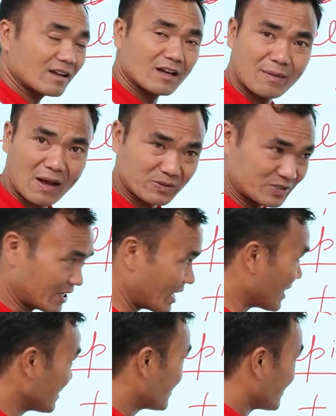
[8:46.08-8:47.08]
about
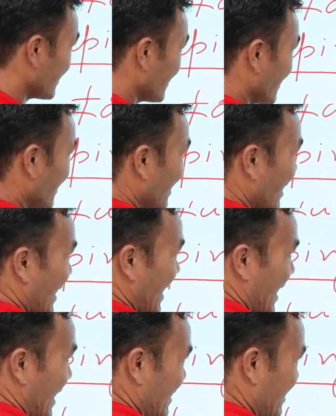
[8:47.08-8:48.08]
does,
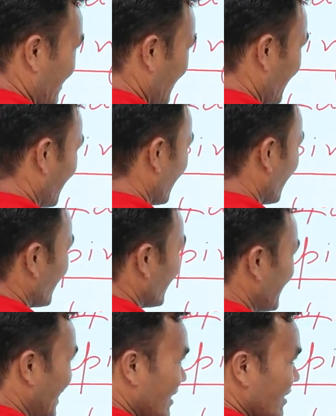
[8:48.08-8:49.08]
and
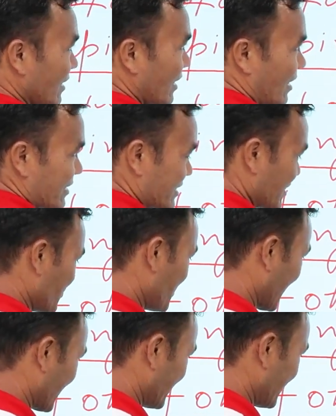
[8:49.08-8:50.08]
then subject,